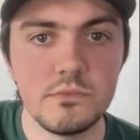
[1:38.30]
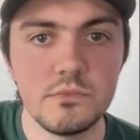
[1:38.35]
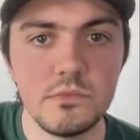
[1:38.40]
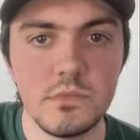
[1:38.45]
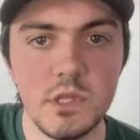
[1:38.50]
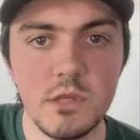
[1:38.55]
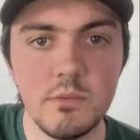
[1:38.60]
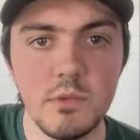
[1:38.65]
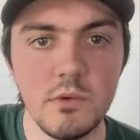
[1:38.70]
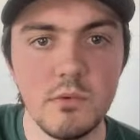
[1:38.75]

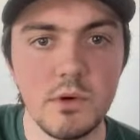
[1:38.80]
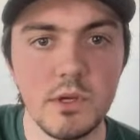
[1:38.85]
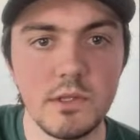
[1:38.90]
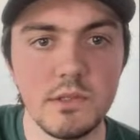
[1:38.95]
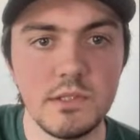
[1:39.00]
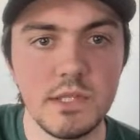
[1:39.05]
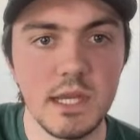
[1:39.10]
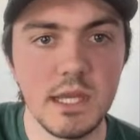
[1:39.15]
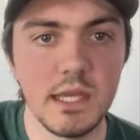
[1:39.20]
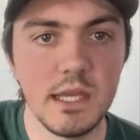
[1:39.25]
Give me 1
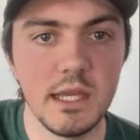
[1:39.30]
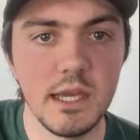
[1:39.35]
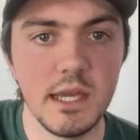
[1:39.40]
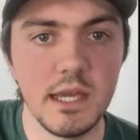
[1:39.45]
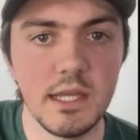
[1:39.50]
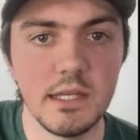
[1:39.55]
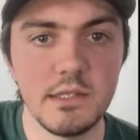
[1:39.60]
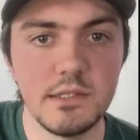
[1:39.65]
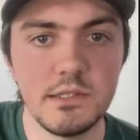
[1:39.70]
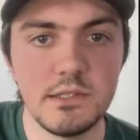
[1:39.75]
second,
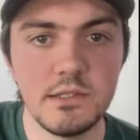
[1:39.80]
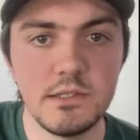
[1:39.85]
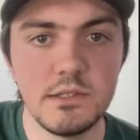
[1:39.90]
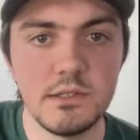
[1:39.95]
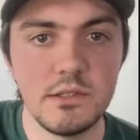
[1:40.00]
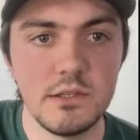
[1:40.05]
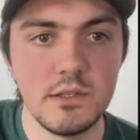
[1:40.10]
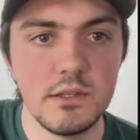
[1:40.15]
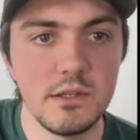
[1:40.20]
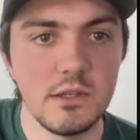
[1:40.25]
guys.
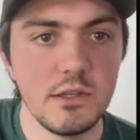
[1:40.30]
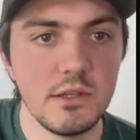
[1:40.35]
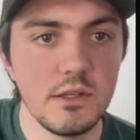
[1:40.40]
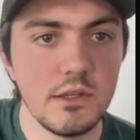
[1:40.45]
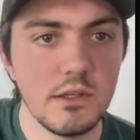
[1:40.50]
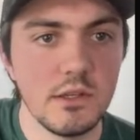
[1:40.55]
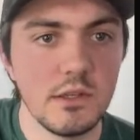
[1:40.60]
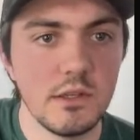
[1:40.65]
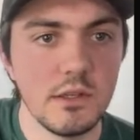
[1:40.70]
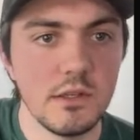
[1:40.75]

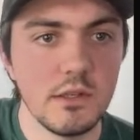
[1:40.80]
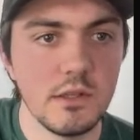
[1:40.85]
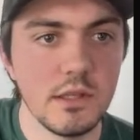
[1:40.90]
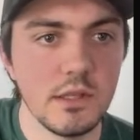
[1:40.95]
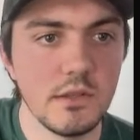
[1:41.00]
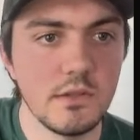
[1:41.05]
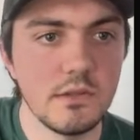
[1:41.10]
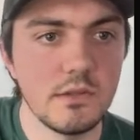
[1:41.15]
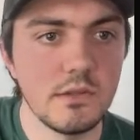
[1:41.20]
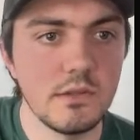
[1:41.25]

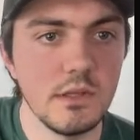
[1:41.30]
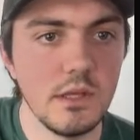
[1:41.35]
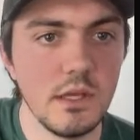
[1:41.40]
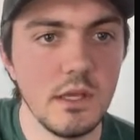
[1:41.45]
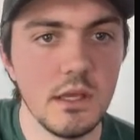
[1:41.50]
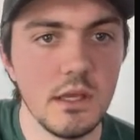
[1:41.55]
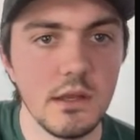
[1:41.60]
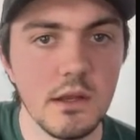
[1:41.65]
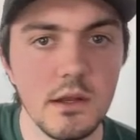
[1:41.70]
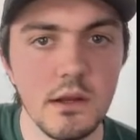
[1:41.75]
Let's see
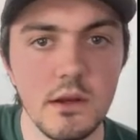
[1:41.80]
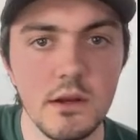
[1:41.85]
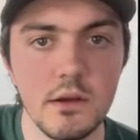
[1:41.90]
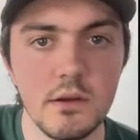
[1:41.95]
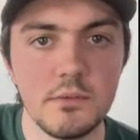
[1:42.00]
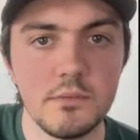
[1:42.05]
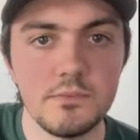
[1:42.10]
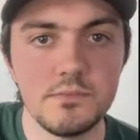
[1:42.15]
here.